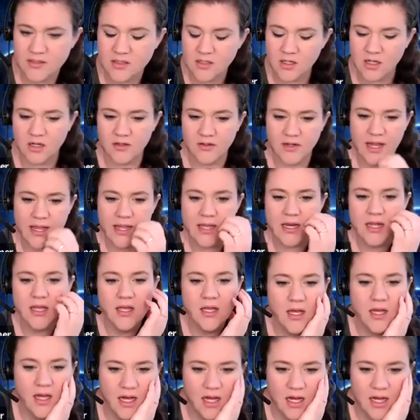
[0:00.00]
All right.
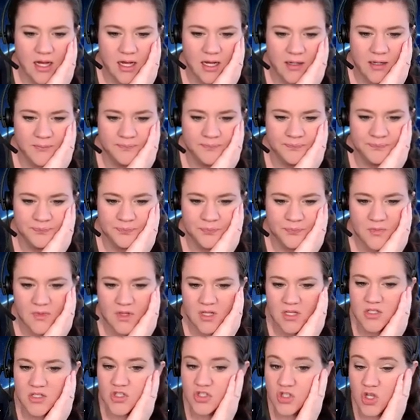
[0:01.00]

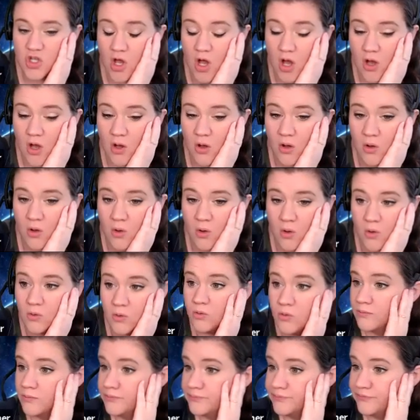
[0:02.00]
So
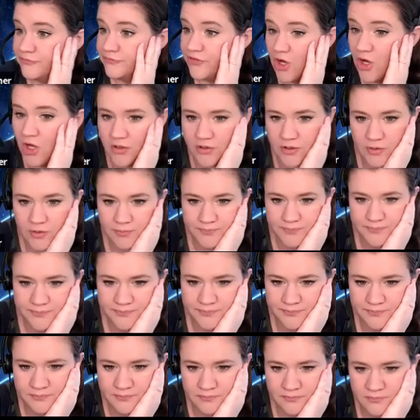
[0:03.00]
volume.
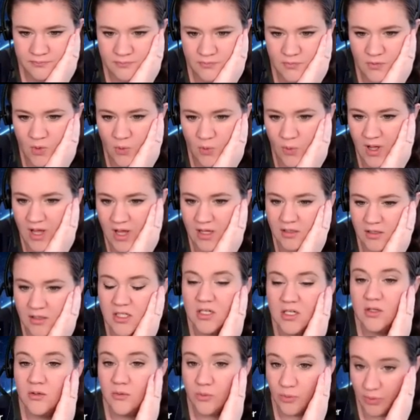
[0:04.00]
Well,
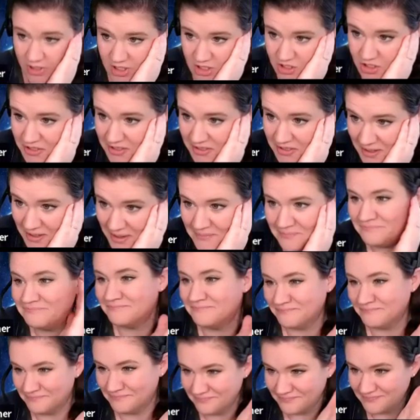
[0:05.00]
we could look it up.
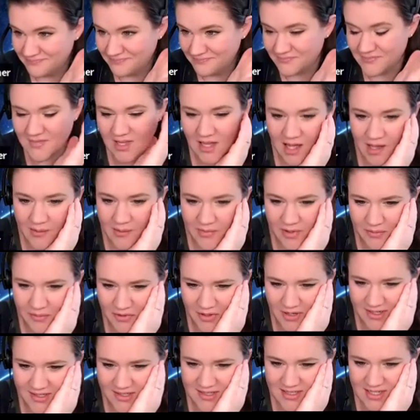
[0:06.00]
I
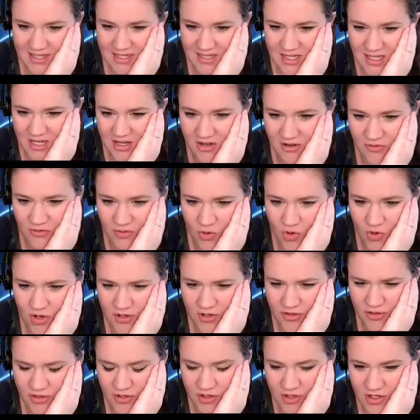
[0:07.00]
memorized it.
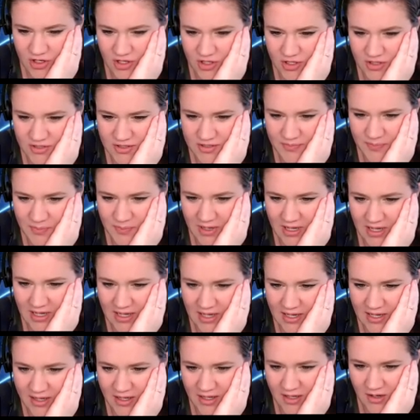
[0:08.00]
4/3
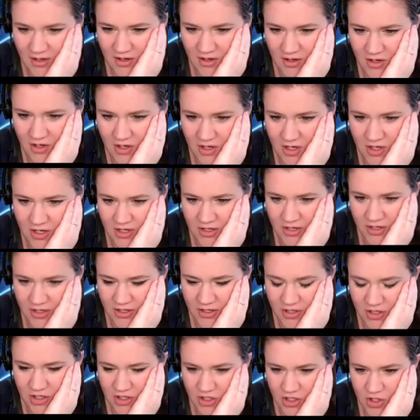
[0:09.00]
pi r
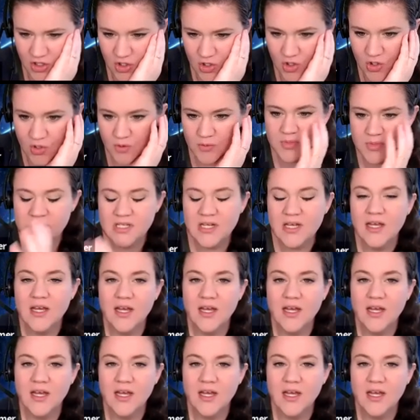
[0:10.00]
cubed.